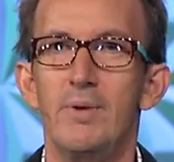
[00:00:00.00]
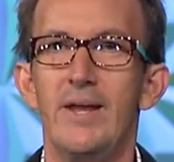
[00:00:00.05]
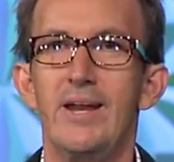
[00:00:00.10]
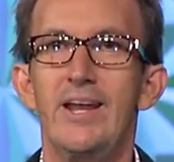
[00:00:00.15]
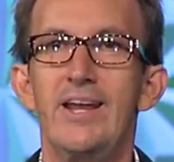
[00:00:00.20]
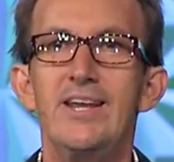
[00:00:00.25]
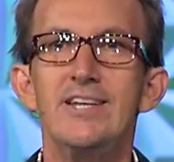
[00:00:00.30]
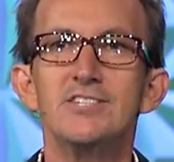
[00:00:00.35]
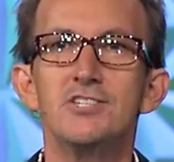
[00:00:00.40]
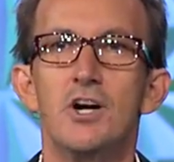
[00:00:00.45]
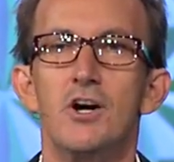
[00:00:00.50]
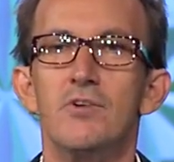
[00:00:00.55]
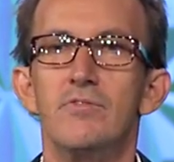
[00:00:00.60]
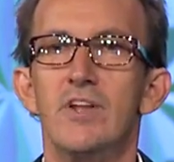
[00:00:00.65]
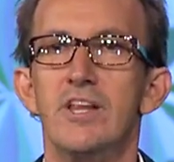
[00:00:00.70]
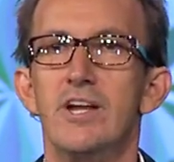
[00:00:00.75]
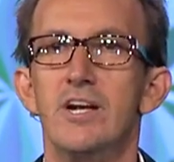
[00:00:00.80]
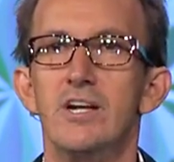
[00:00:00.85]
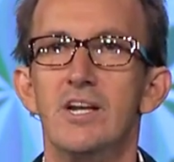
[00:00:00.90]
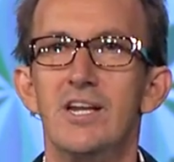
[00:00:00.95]
But he's
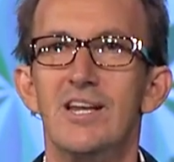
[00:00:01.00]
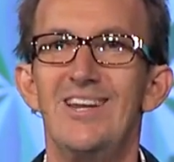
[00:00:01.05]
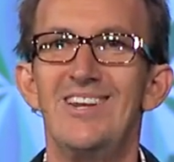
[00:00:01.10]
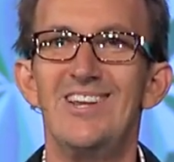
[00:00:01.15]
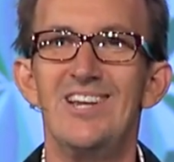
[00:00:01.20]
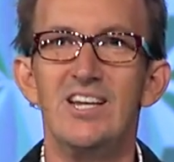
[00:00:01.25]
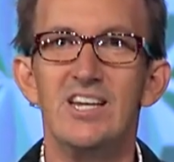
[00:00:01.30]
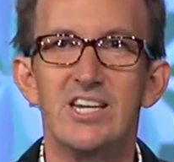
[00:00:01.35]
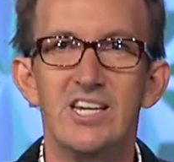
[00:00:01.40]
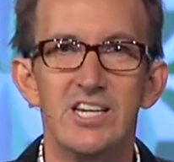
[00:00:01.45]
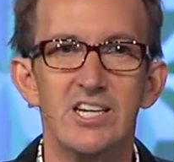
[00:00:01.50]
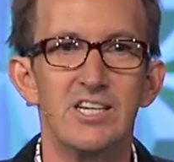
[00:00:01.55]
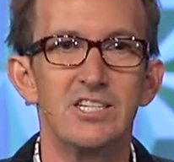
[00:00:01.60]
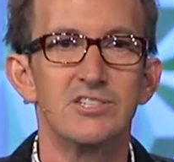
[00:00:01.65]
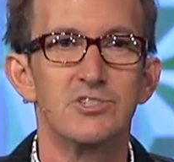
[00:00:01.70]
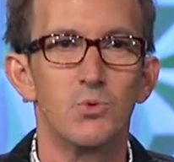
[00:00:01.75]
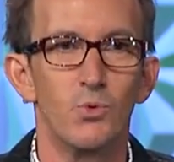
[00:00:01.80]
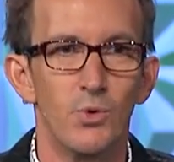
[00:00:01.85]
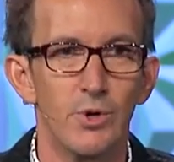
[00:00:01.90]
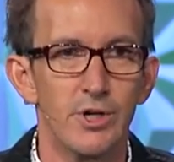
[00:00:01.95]
over there leading
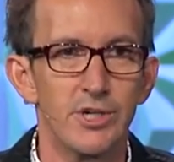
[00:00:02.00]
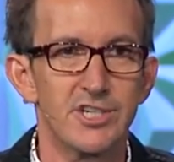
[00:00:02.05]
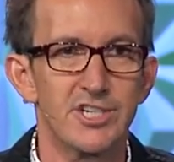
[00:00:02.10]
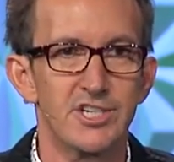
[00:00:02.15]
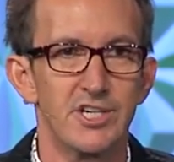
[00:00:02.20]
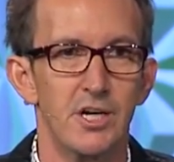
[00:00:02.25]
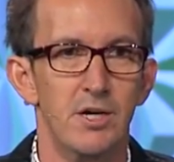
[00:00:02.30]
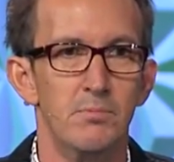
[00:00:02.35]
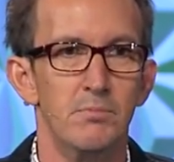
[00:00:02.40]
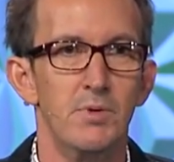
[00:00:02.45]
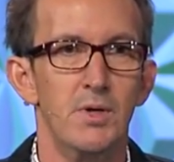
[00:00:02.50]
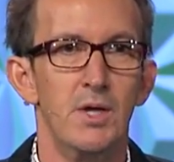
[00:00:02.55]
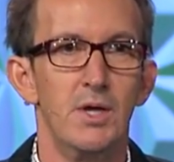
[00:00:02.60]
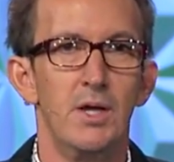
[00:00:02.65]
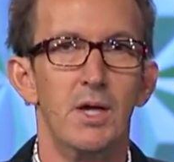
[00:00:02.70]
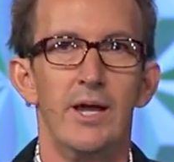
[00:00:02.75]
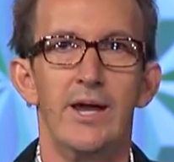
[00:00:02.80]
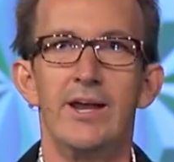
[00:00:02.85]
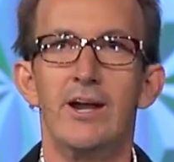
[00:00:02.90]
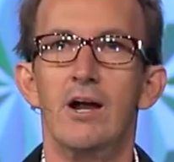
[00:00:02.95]
kids worship
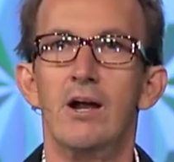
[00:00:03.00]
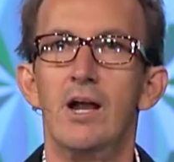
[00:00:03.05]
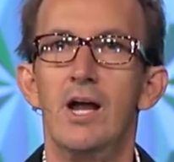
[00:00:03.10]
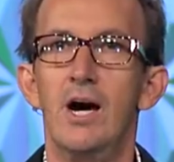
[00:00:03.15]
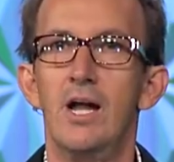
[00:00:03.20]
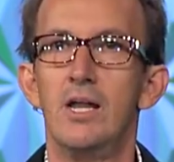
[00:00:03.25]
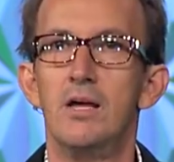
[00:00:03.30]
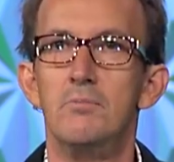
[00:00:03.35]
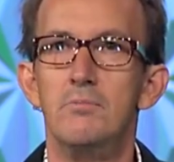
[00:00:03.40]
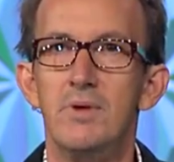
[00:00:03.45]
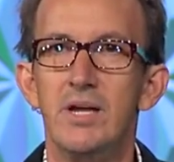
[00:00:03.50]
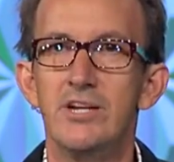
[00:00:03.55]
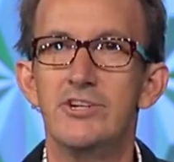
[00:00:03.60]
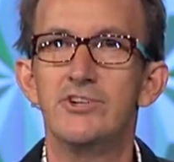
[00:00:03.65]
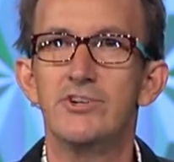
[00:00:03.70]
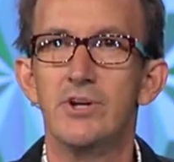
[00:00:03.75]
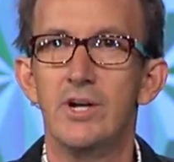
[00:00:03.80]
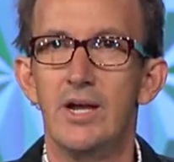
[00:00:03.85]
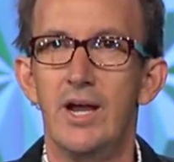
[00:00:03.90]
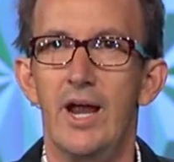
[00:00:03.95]
in our
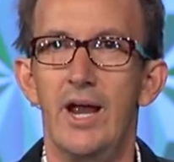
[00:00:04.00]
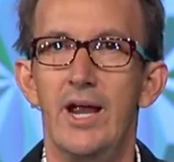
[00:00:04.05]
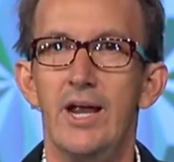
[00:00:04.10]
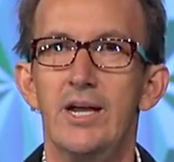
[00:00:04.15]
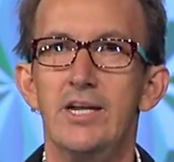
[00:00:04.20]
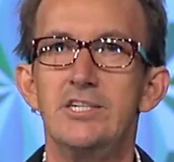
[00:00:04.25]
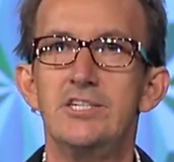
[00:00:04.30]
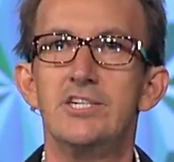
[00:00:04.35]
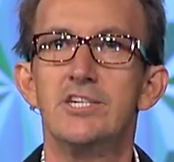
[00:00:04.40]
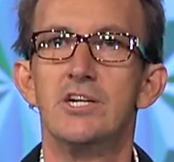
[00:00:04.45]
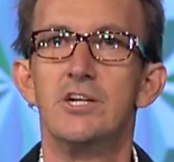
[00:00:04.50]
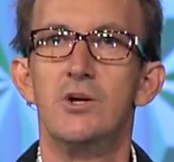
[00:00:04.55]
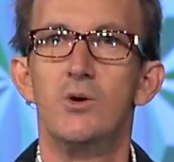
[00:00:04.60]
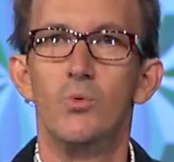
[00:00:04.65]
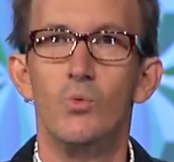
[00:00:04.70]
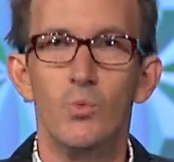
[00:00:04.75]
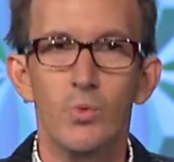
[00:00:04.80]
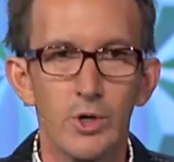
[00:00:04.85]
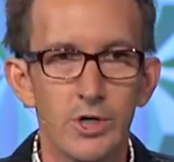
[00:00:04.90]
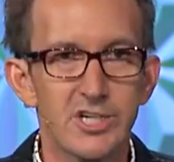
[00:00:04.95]
elementary age
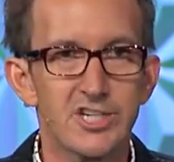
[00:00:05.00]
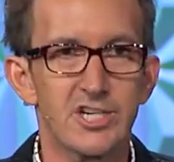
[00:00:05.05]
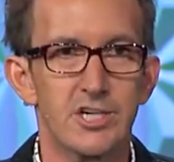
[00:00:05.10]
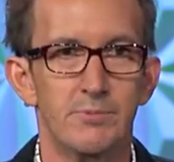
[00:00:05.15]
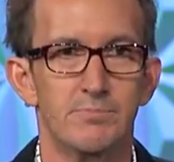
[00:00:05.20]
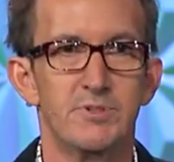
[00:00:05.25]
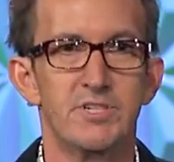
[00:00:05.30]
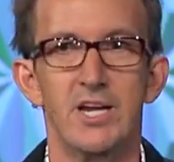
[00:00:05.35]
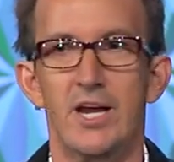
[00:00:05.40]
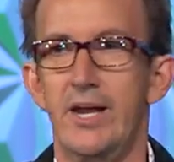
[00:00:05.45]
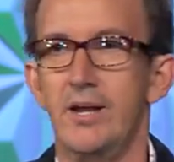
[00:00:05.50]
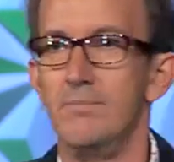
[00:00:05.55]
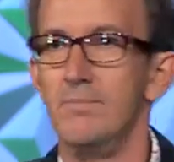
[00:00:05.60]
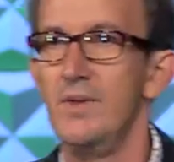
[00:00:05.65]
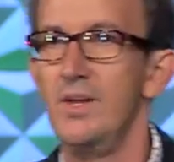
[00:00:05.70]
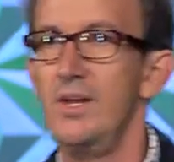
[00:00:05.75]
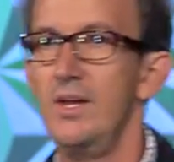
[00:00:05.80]
worship team.